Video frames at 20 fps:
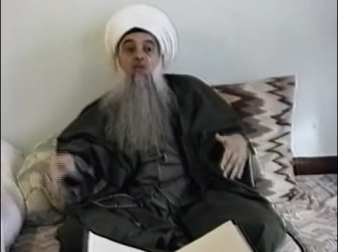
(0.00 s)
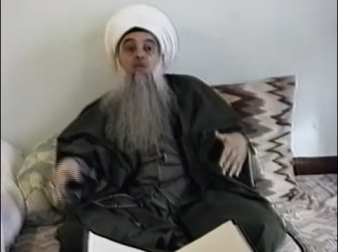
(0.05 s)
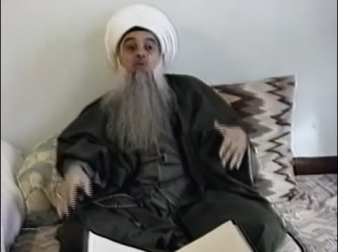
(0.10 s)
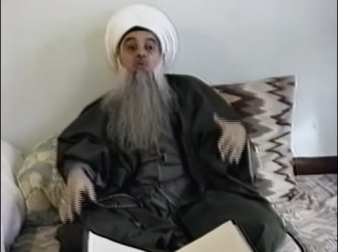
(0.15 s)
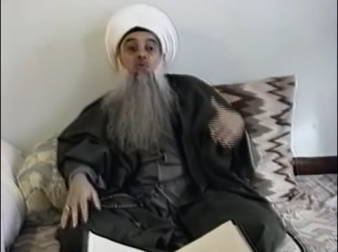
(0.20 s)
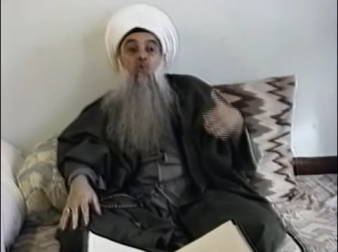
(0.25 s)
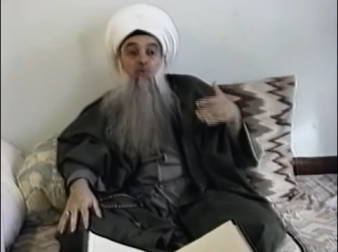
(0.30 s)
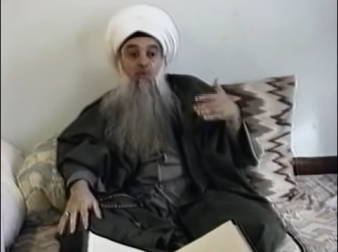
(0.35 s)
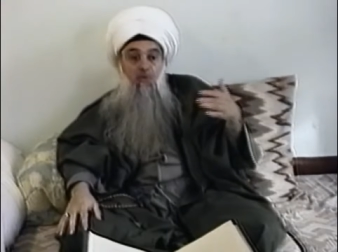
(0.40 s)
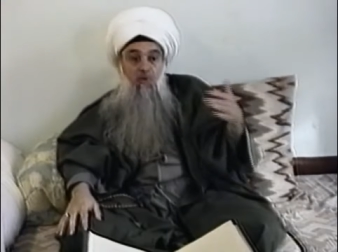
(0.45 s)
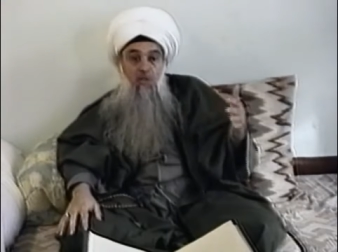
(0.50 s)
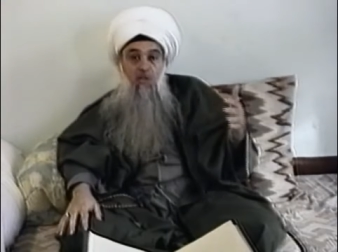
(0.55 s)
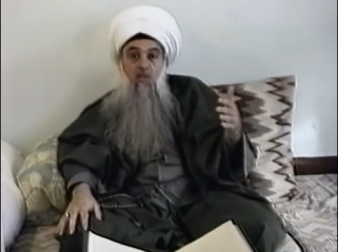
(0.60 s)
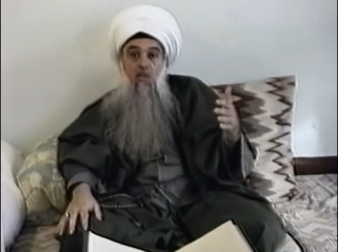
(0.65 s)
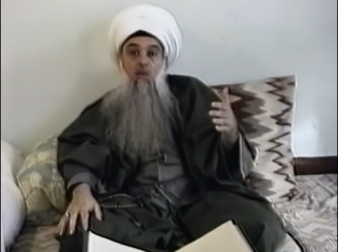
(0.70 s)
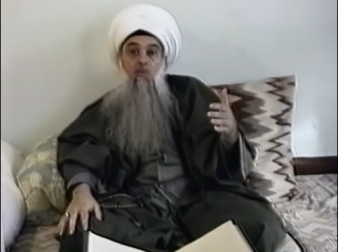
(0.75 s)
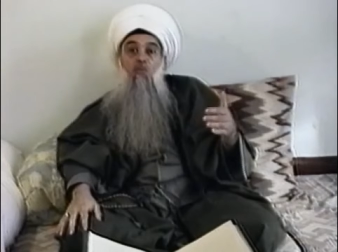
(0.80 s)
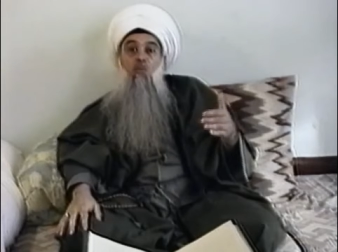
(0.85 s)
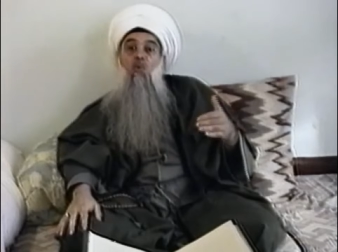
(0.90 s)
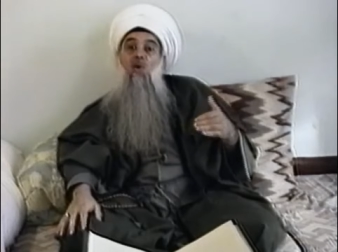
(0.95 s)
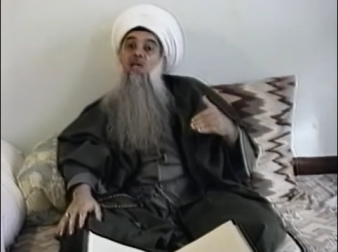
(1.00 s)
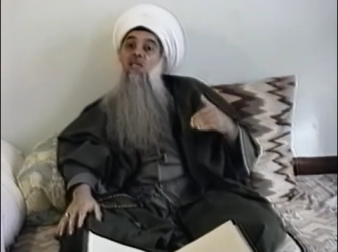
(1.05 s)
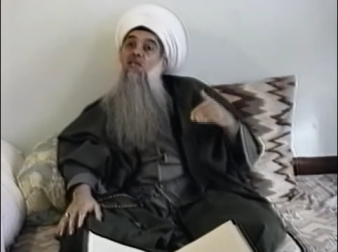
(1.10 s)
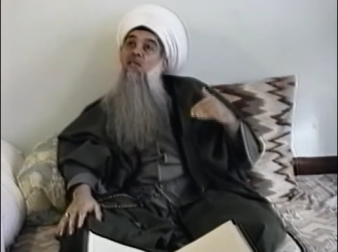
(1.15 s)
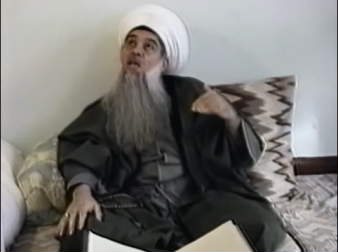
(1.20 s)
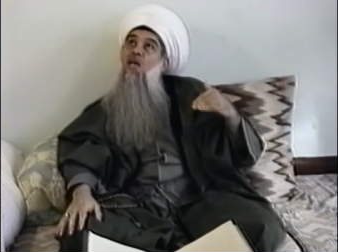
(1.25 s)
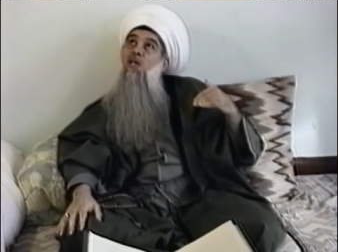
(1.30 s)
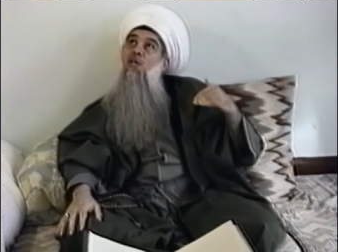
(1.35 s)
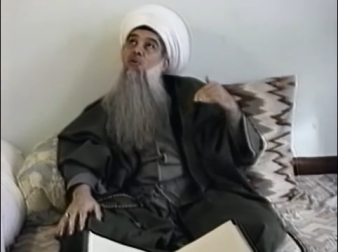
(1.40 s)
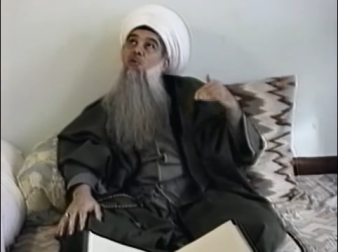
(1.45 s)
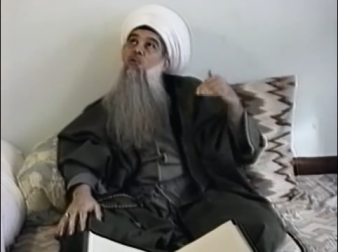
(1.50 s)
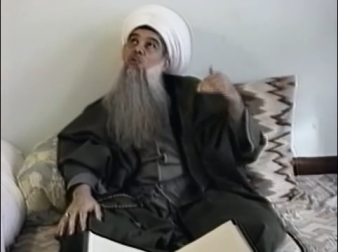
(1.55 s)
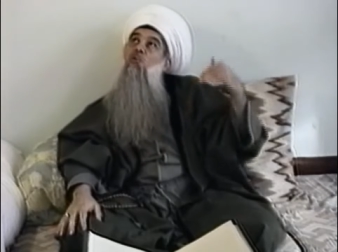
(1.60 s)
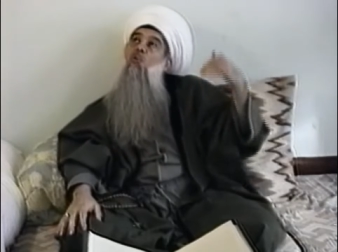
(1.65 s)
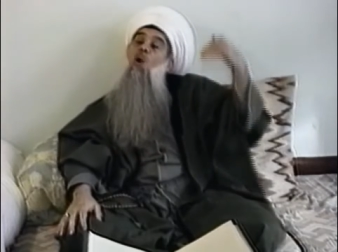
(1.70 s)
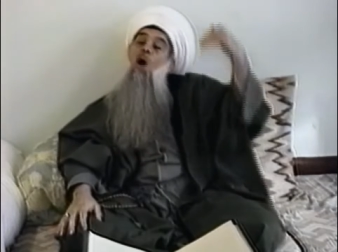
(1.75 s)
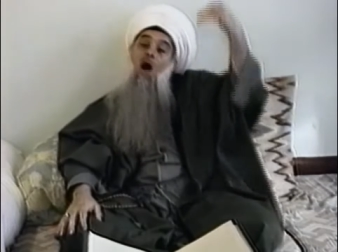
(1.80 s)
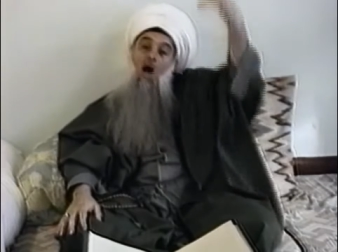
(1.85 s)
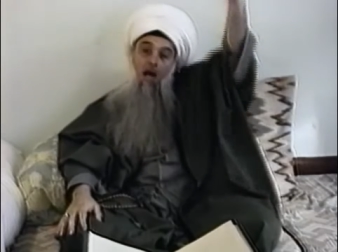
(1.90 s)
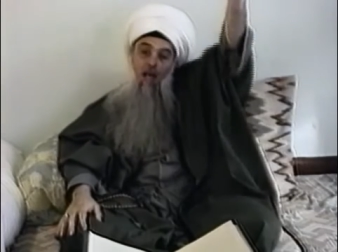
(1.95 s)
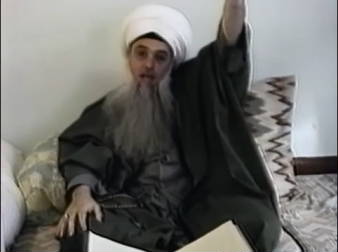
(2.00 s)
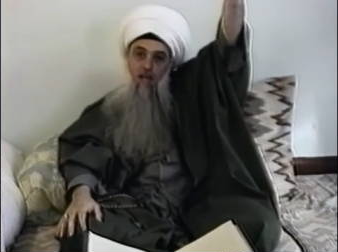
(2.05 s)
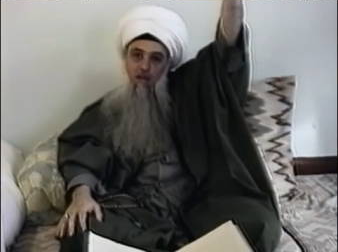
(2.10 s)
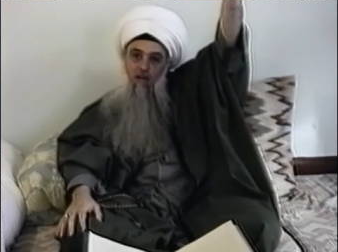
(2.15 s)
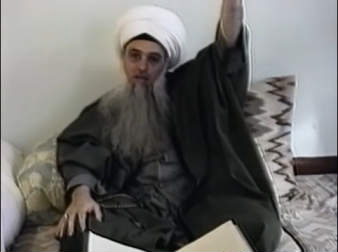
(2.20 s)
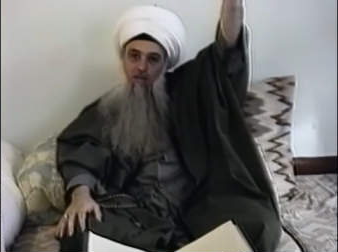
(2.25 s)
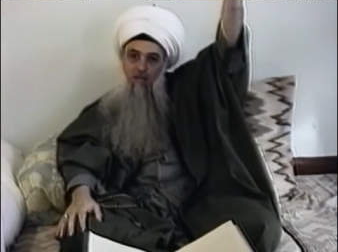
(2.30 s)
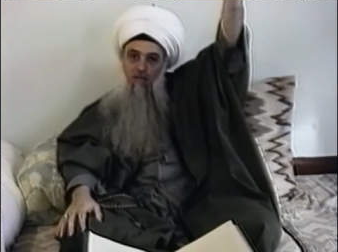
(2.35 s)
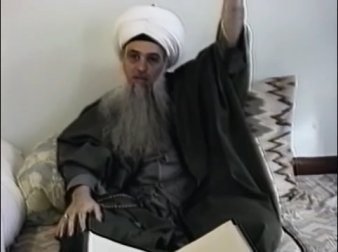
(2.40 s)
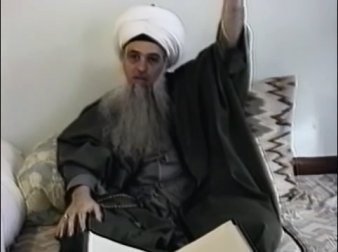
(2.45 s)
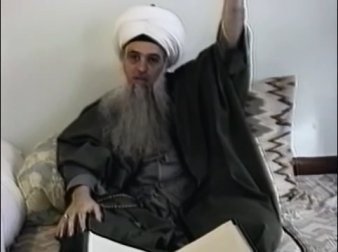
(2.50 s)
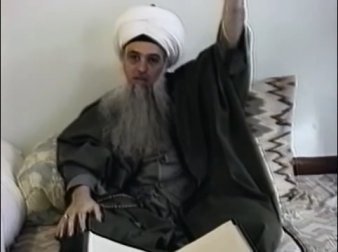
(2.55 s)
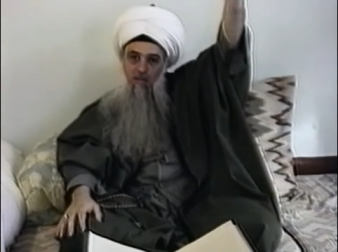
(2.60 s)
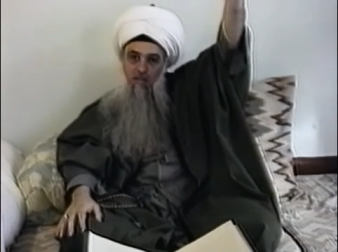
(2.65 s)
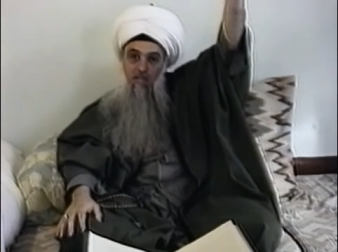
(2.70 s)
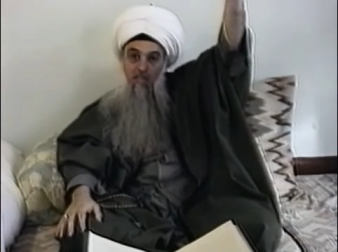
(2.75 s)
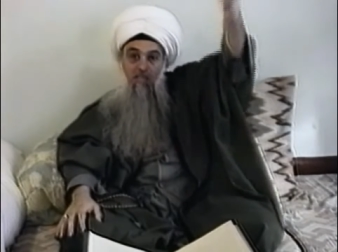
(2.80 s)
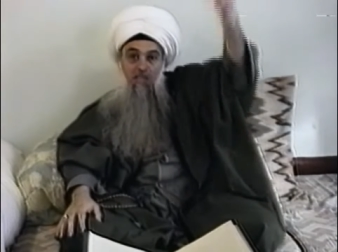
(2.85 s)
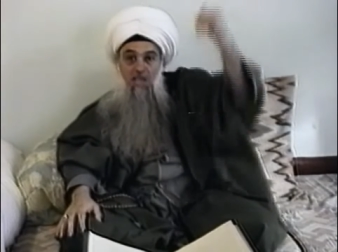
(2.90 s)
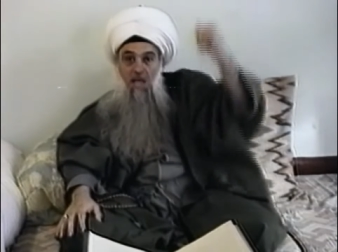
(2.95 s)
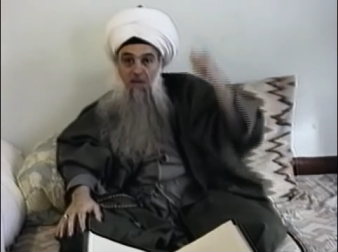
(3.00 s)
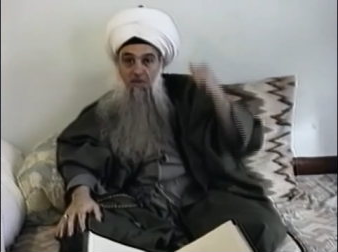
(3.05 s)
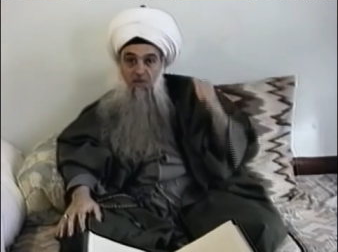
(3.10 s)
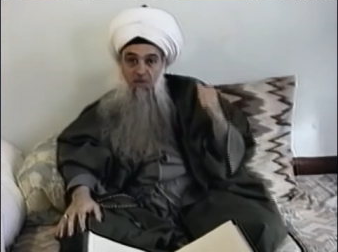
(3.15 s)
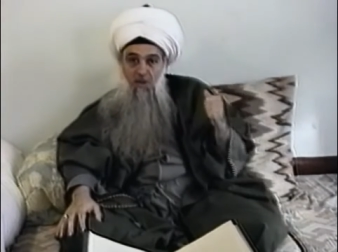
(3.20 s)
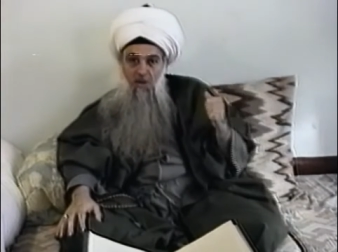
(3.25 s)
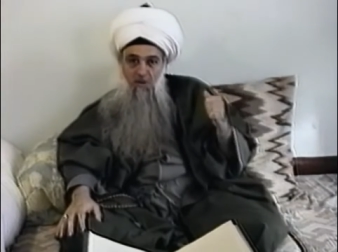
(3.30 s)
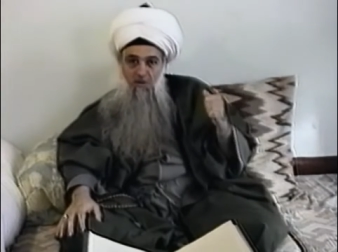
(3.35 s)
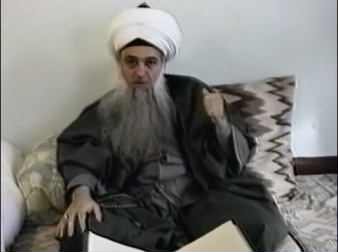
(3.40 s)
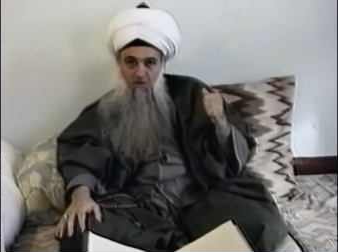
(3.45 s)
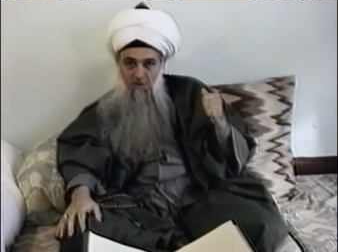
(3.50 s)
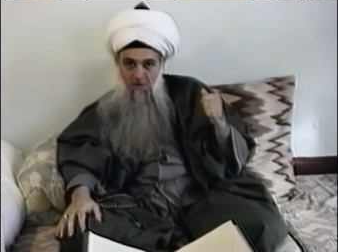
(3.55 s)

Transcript: Sufism will take you to higher standard,